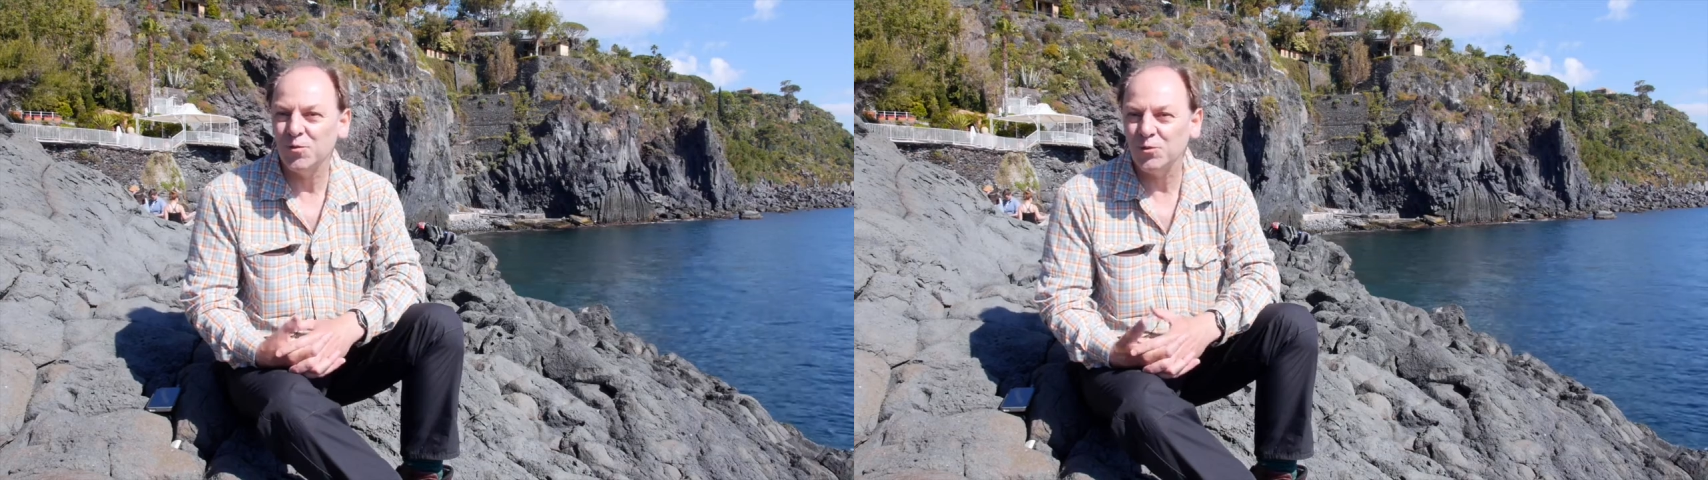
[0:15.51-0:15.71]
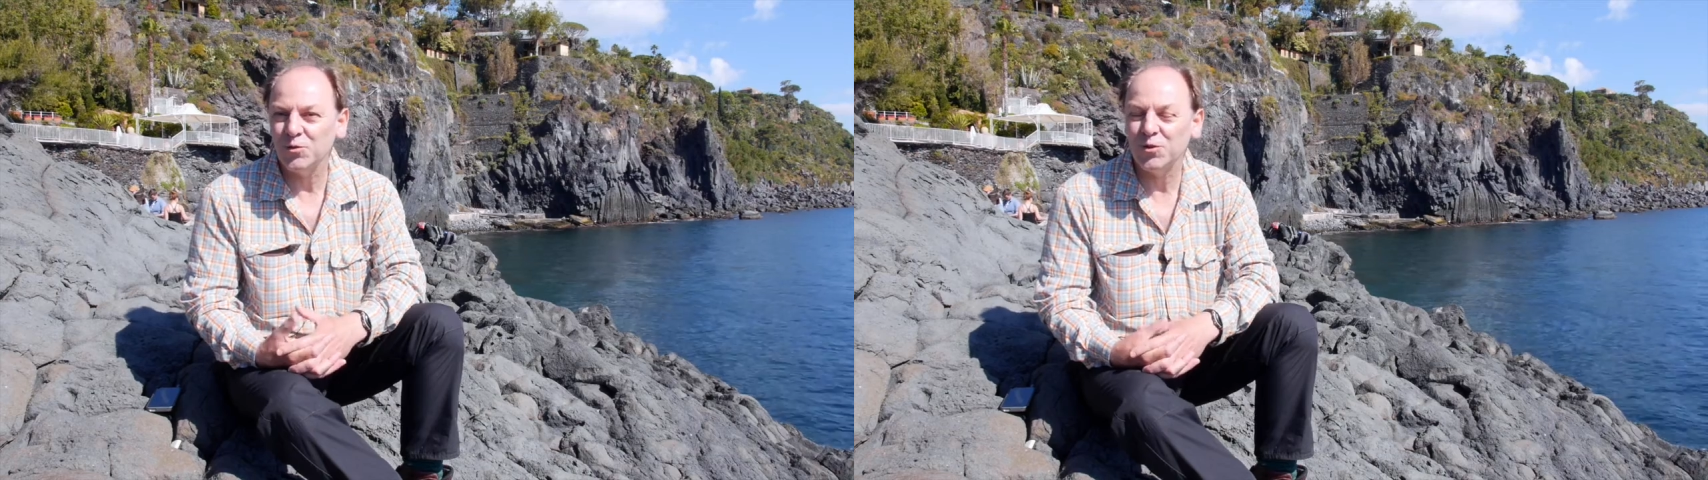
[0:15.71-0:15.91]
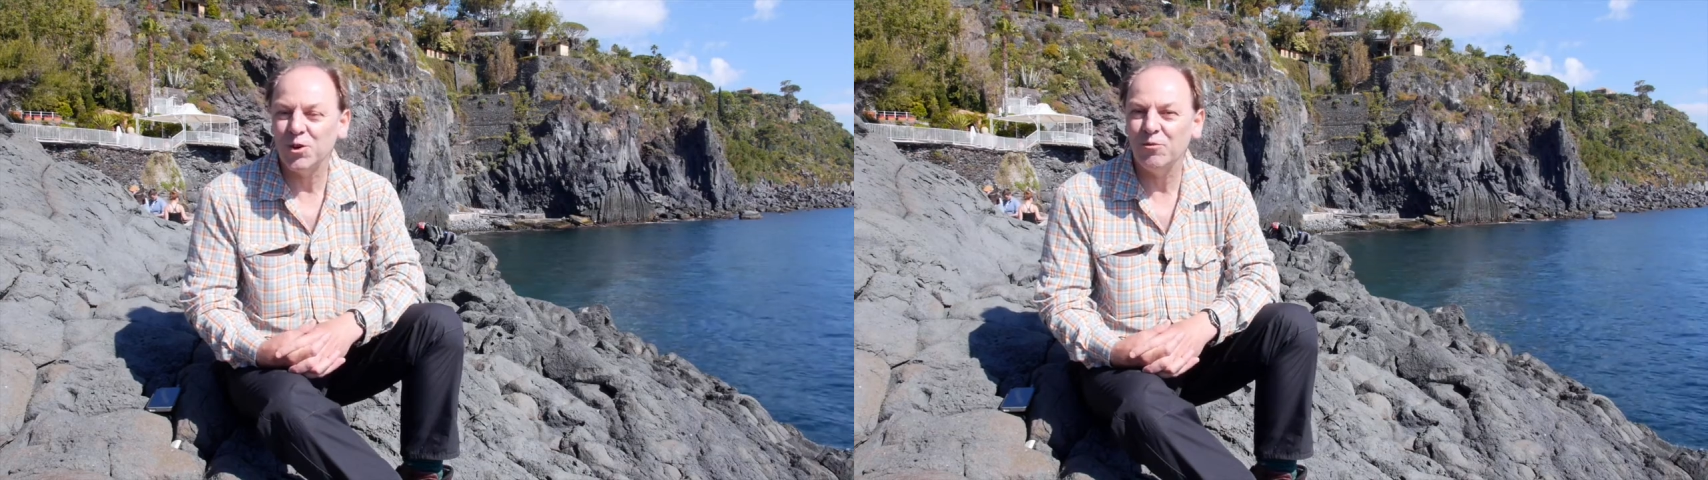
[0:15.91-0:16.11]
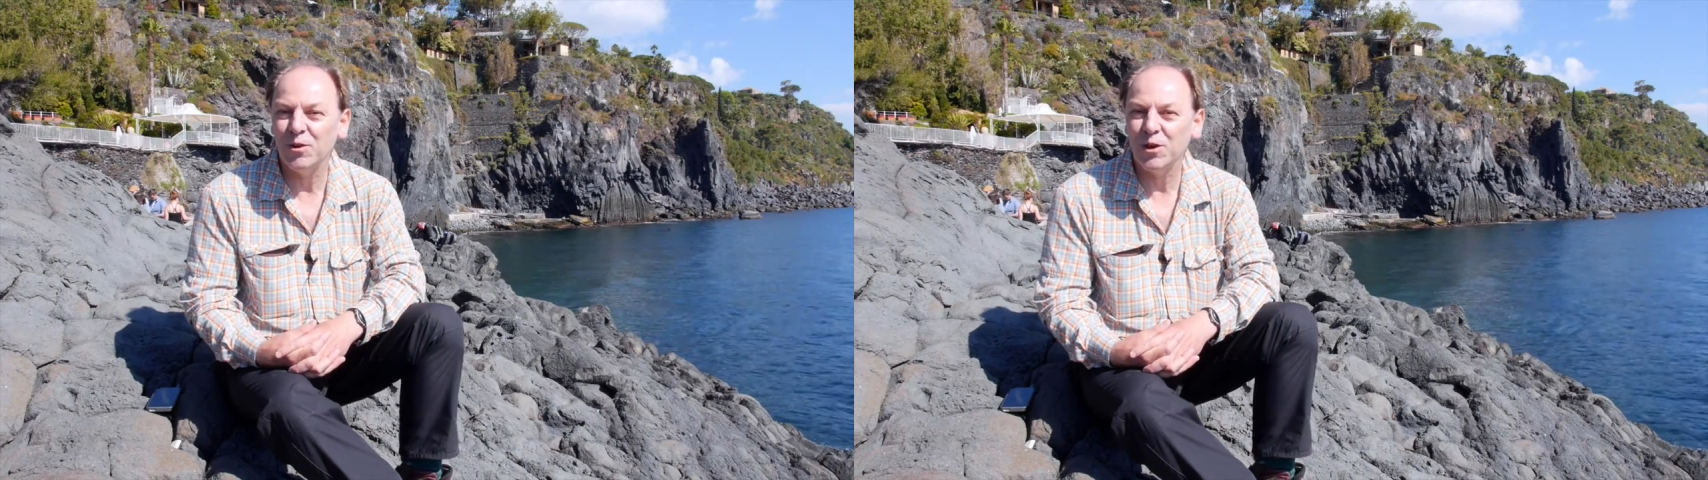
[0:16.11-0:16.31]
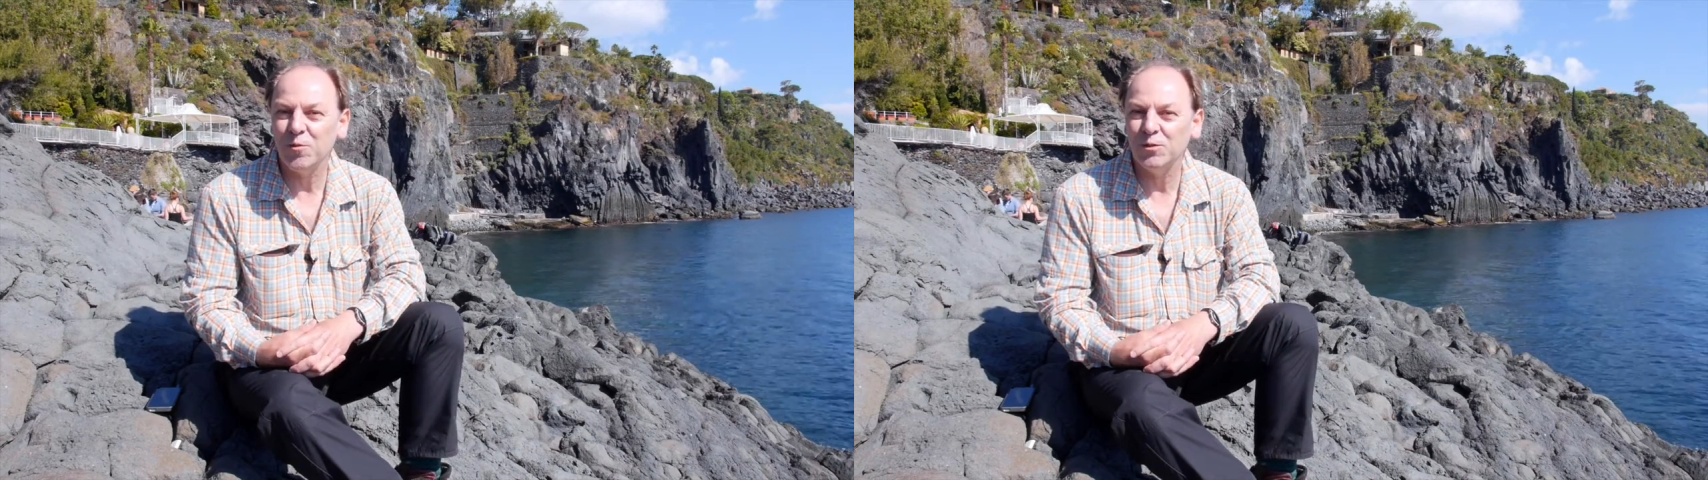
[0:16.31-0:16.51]
what sort of
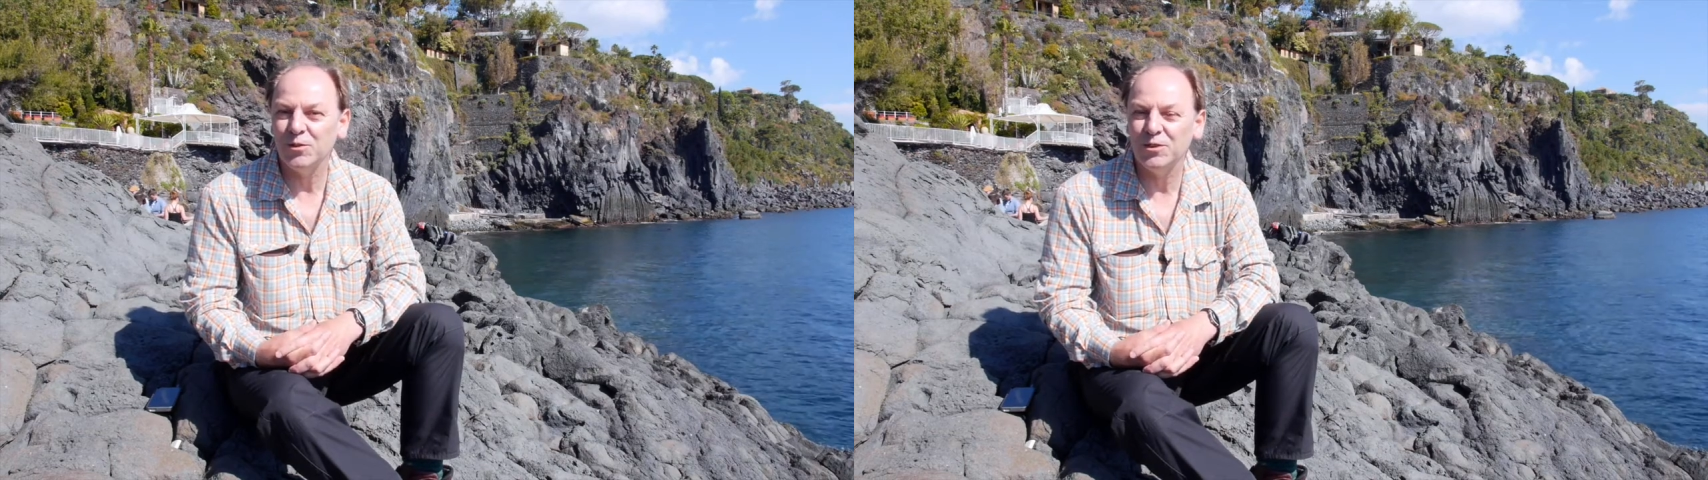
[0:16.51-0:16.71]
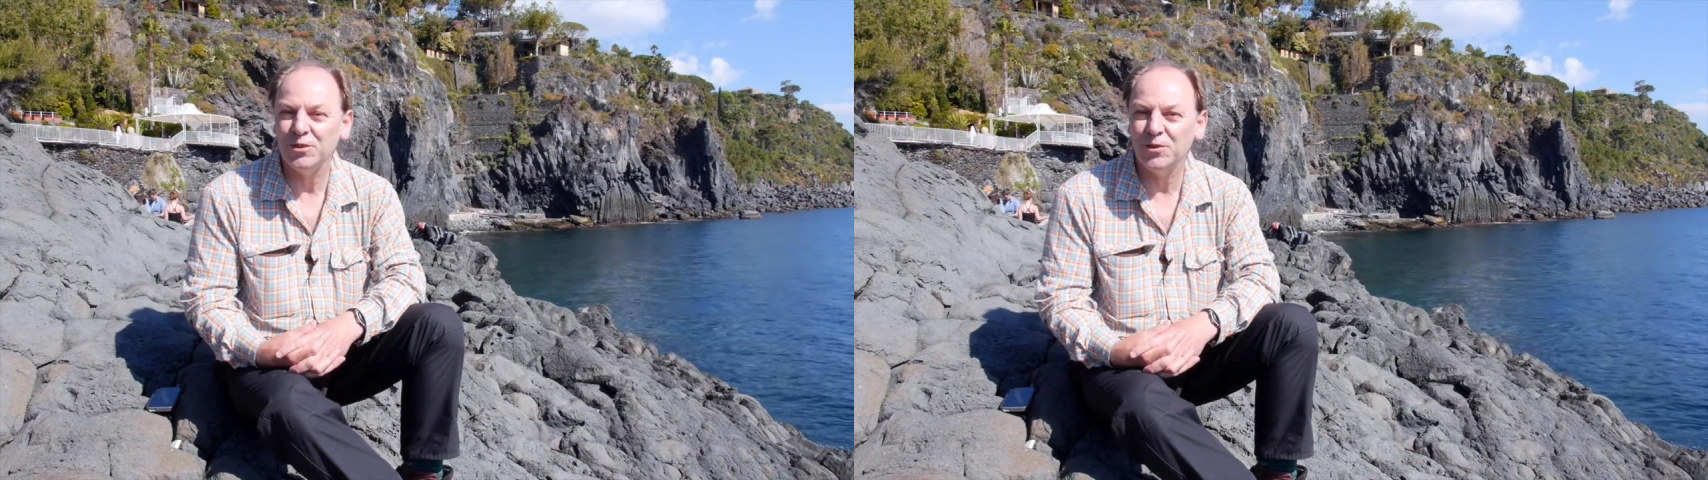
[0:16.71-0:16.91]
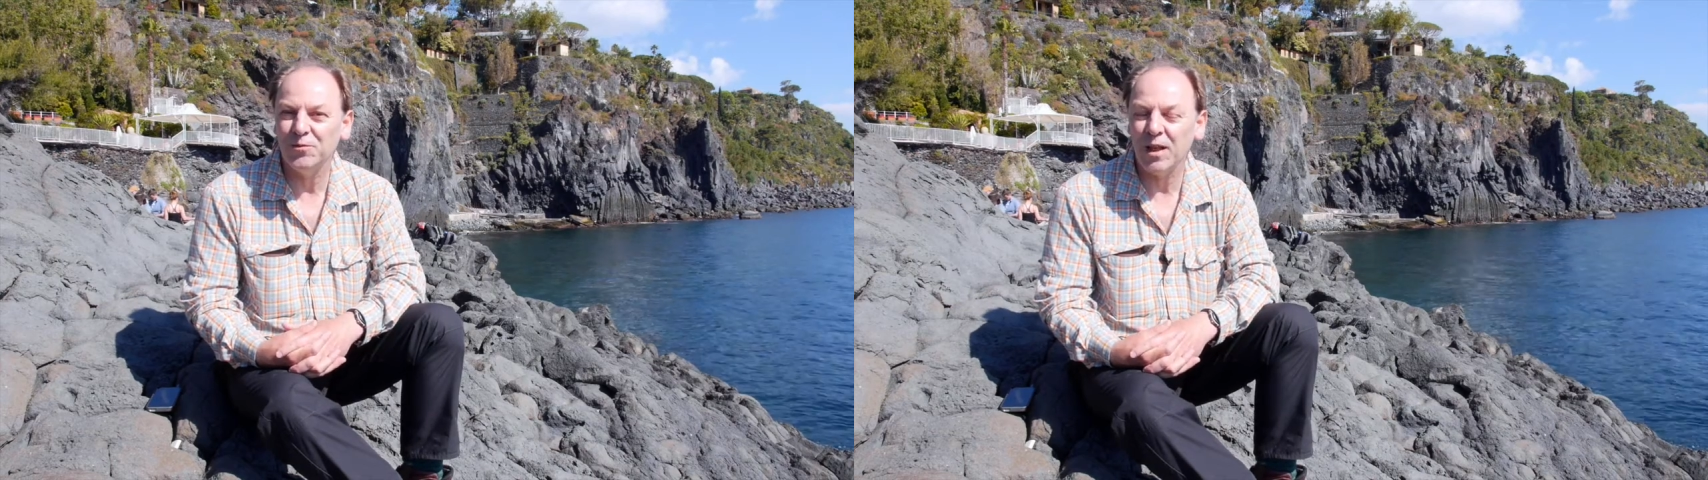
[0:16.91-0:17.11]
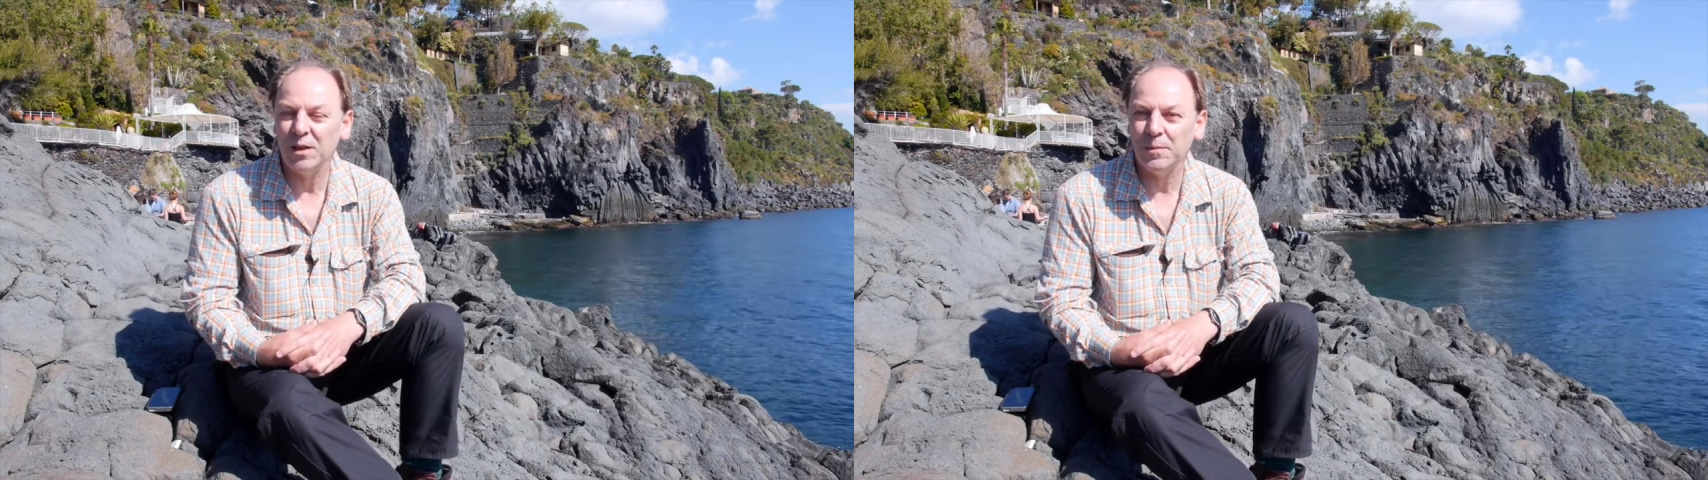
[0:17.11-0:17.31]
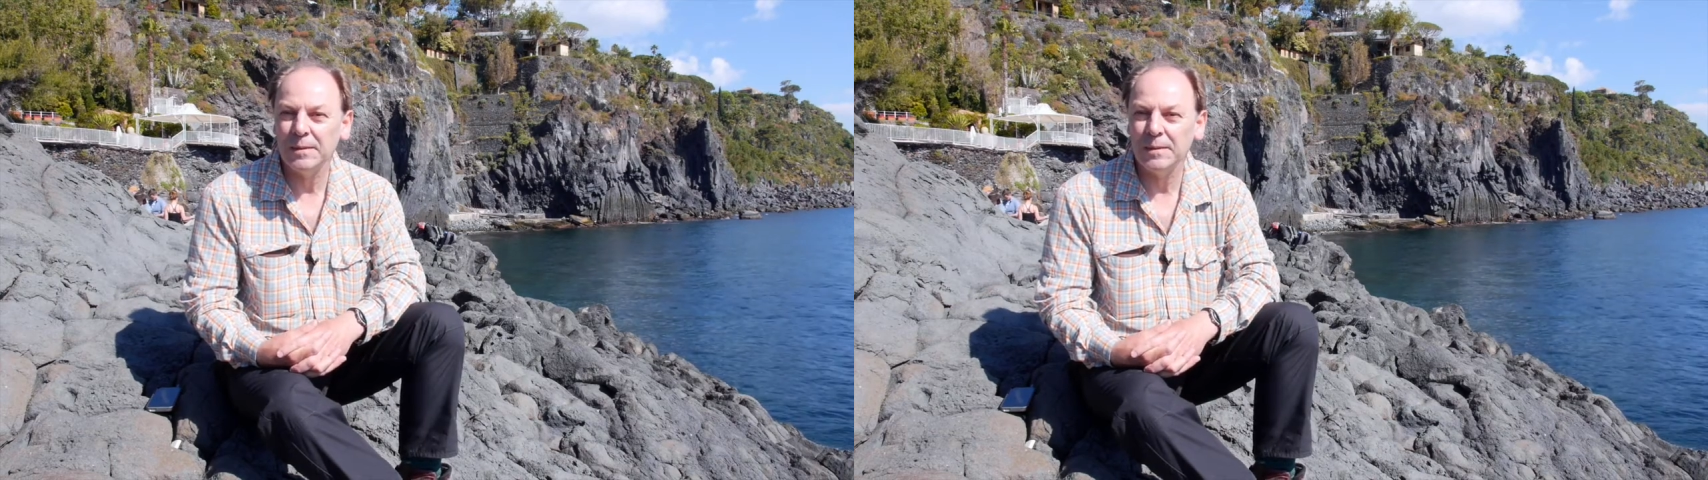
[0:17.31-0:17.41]
career I wanted to develop.